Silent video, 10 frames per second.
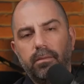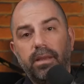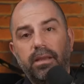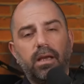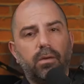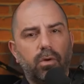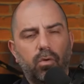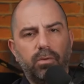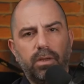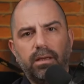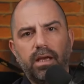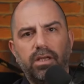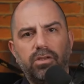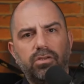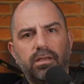A camera with a
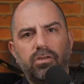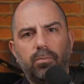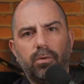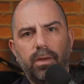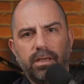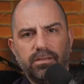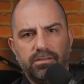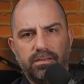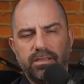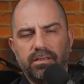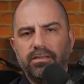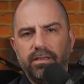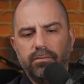non-interchangeable lens doesn't seem